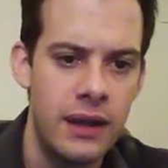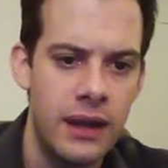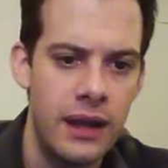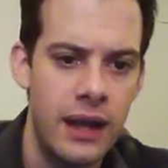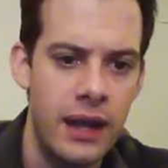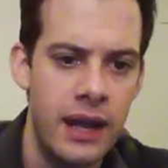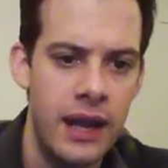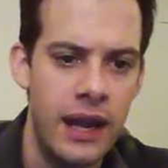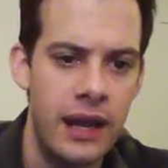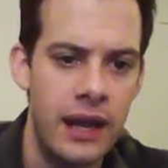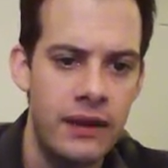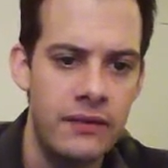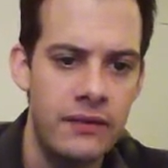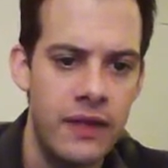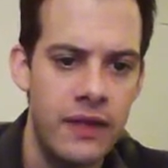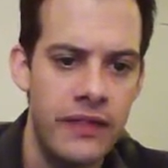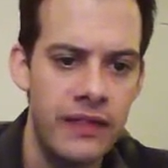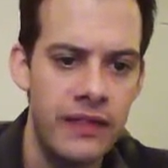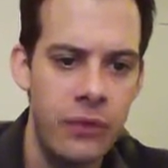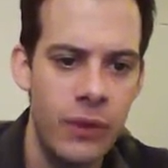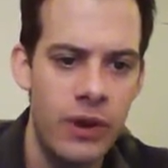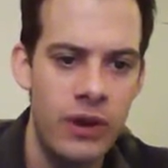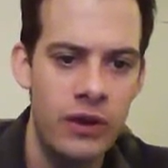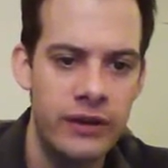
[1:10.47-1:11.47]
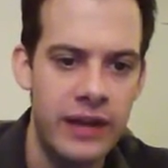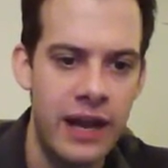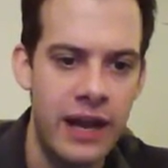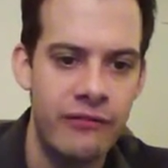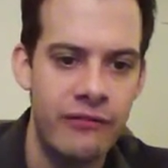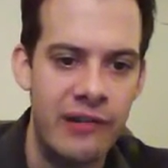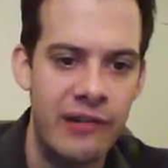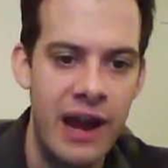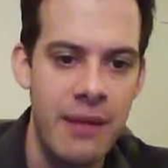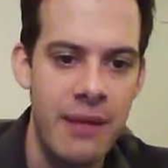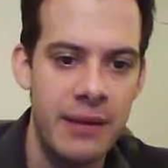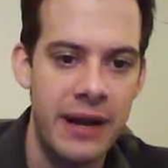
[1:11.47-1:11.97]
And the thing that we looked at
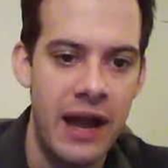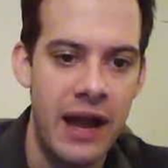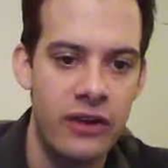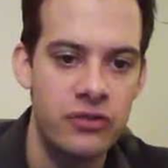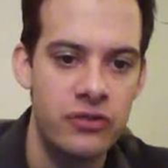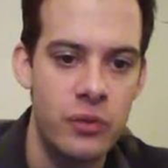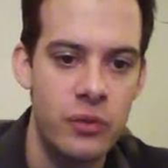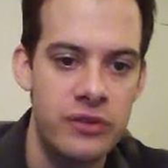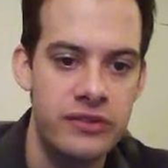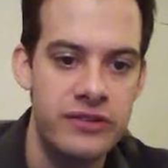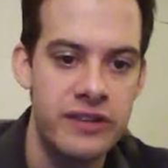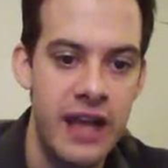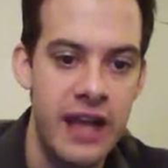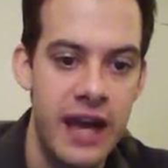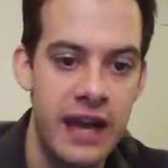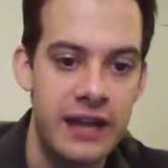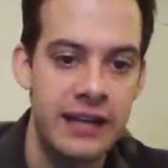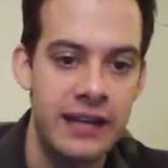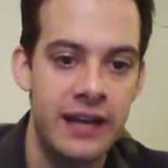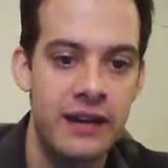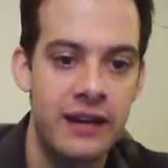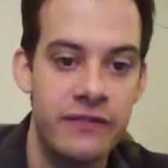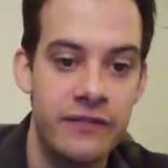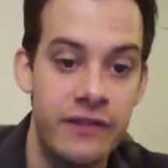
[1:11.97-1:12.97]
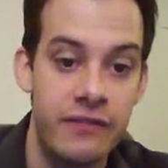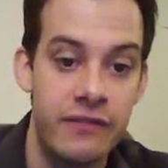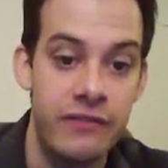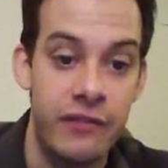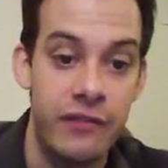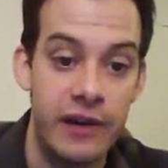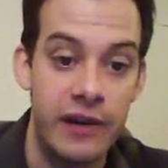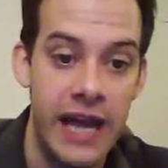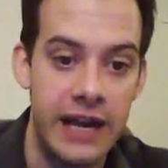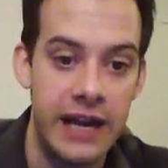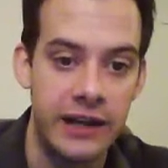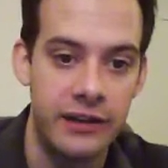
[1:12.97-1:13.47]
for Ebbinghaus was the idea of the
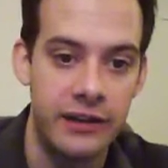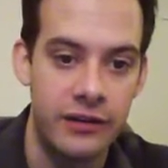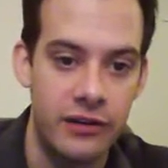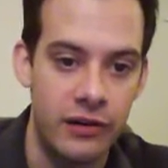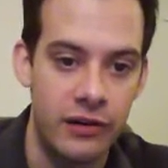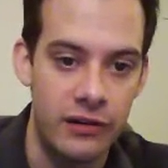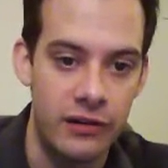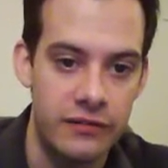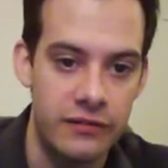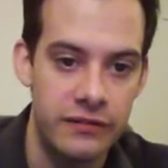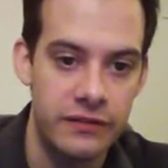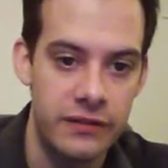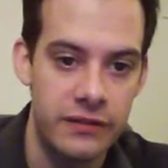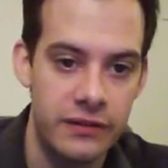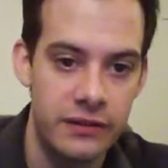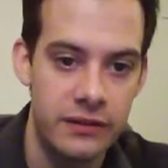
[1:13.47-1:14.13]
forgetting curve.